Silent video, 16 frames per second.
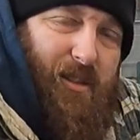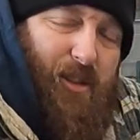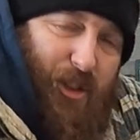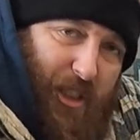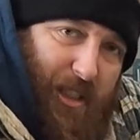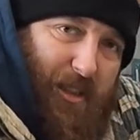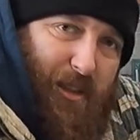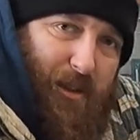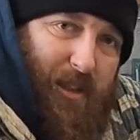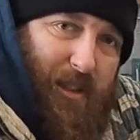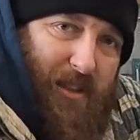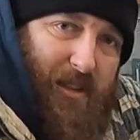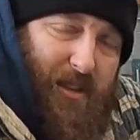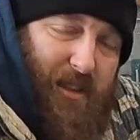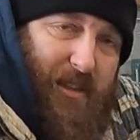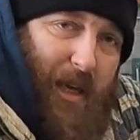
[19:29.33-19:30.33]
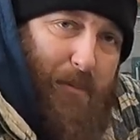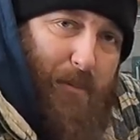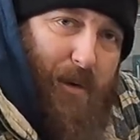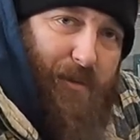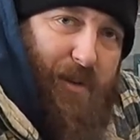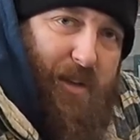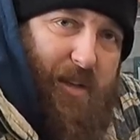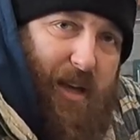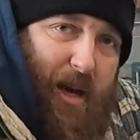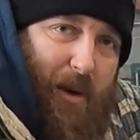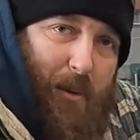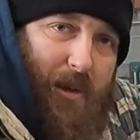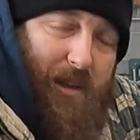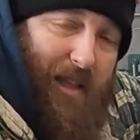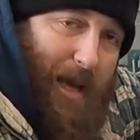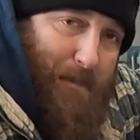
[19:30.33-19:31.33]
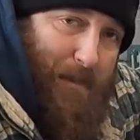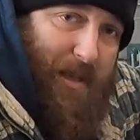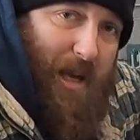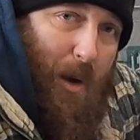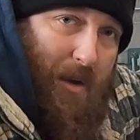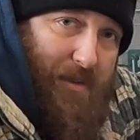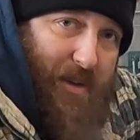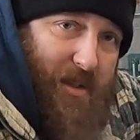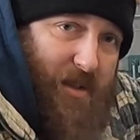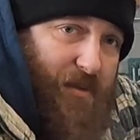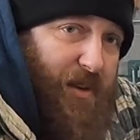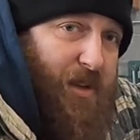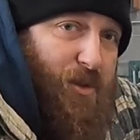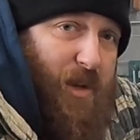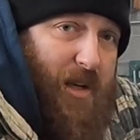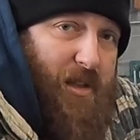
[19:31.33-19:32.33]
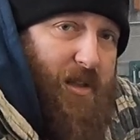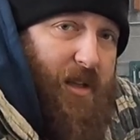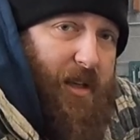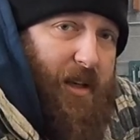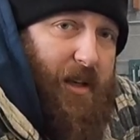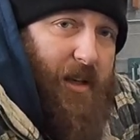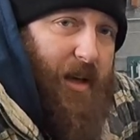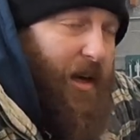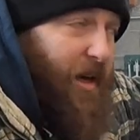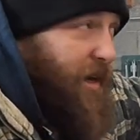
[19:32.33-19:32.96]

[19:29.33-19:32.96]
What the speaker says: shall I do this as a separate video? Let me know if it's of interest to you.